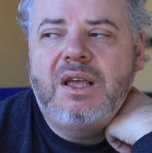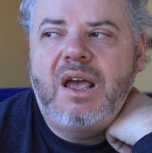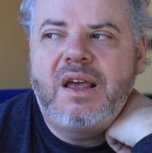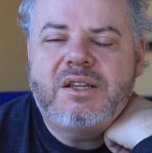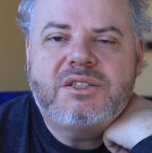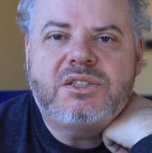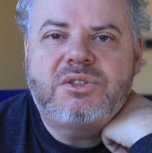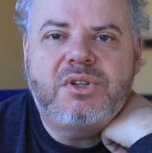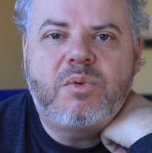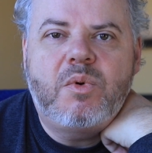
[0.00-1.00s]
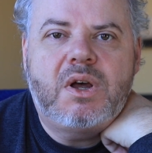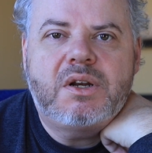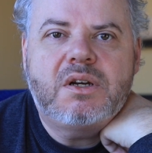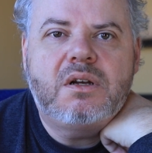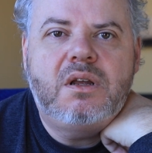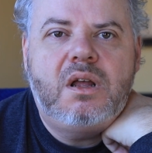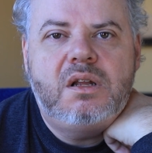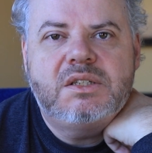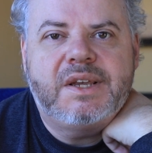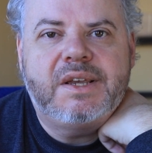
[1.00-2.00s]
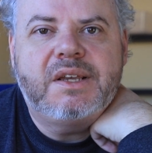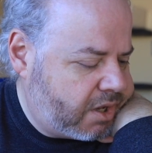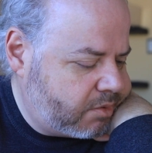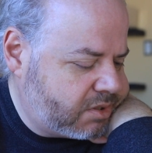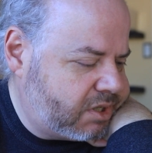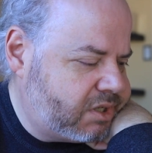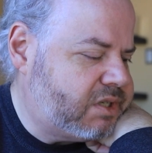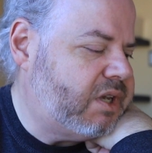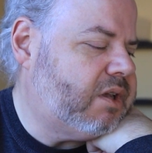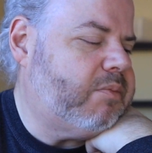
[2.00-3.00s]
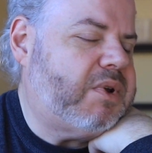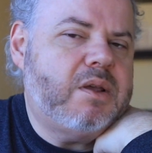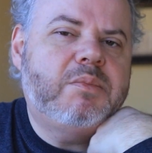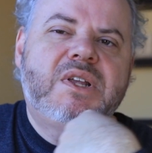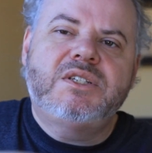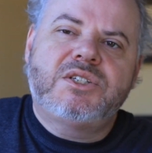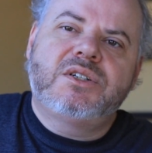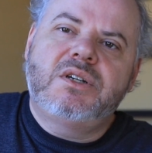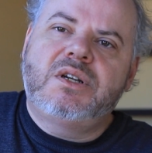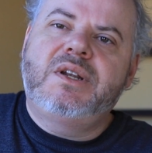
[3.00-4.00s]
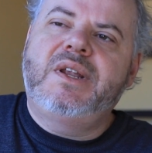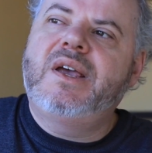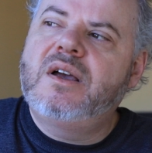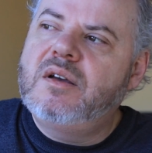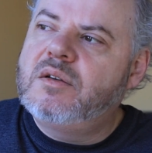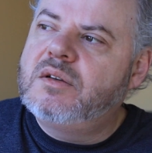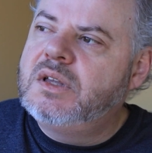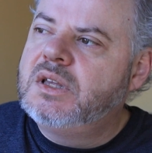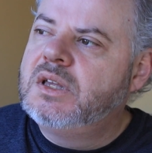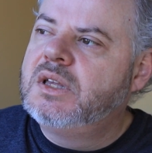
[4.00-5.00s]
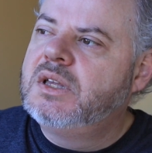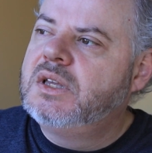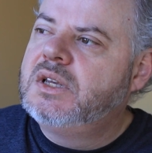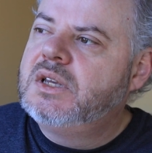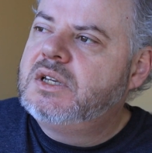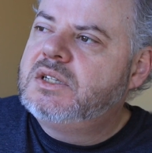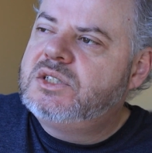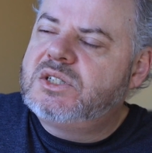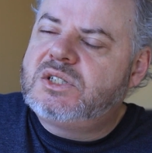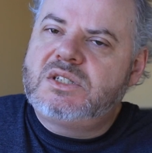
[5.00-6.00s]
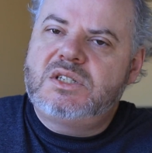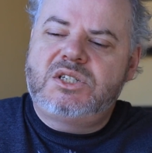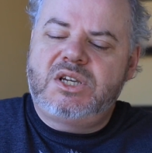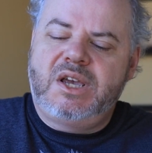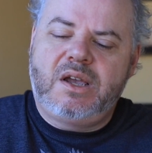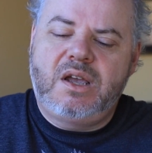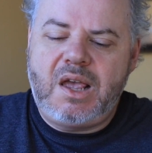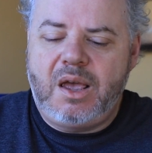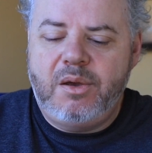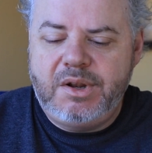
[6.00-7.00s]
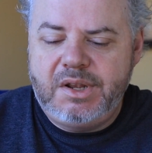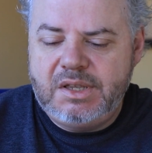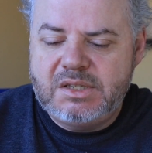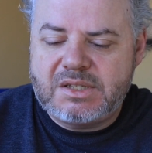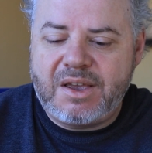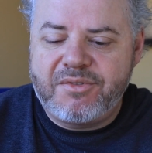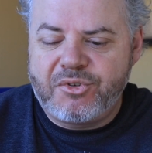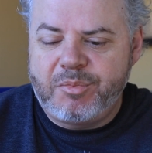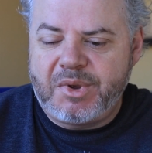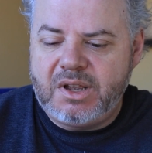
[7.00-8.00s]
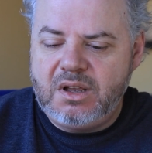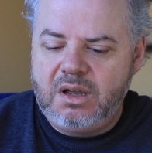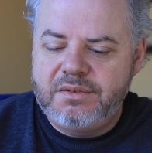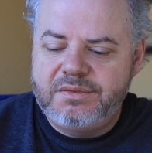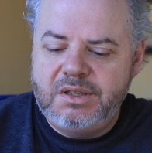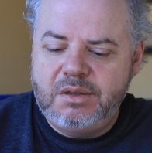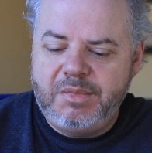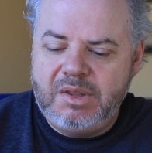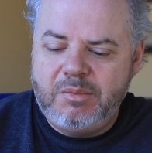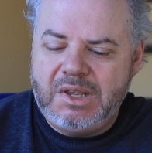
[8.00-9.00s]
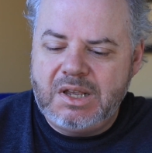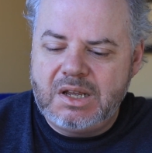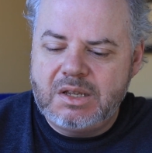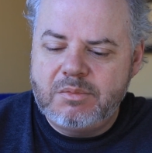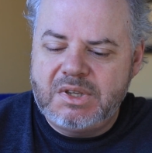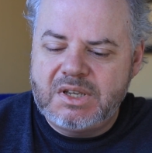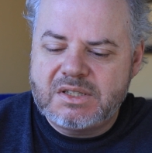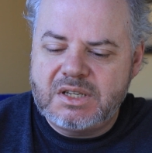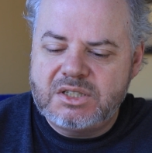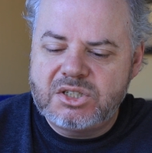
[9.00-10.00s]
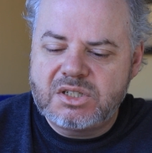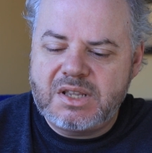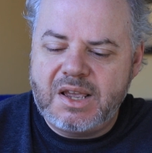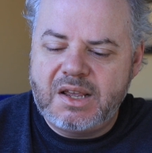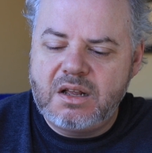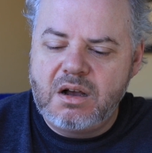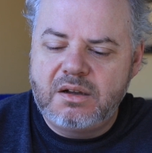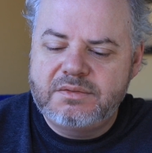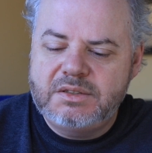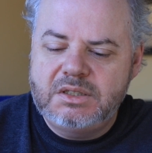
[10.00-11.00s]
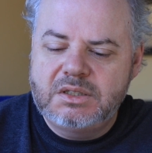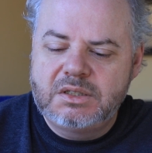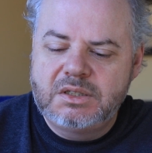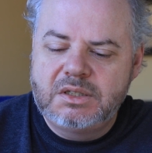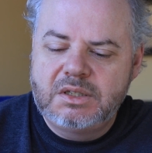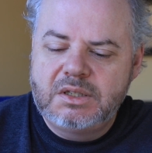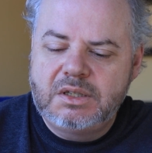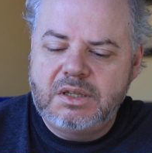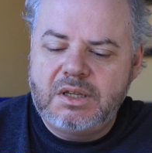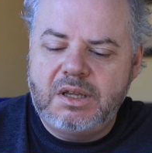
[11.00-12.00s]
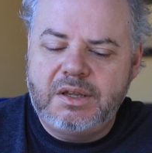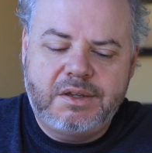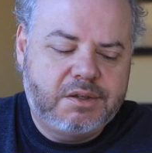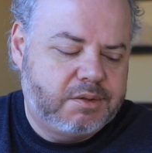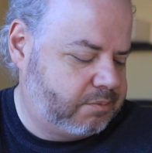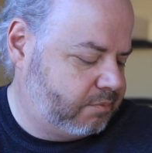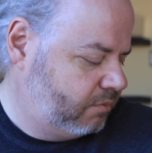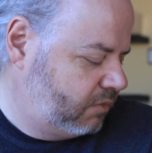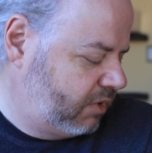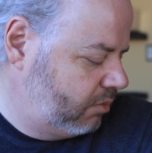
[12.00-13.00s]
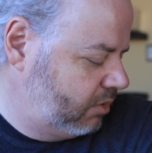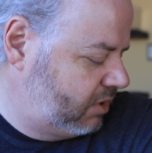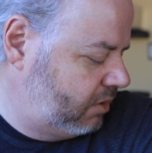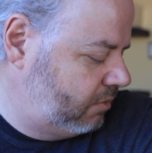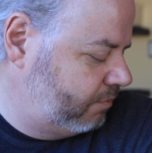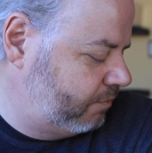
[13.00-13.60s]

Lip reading: and I just drink water all day. I'm just gonna take my blood sugar now just to check how it is after my coffee. It may be high because I just had coffee, but we'll see.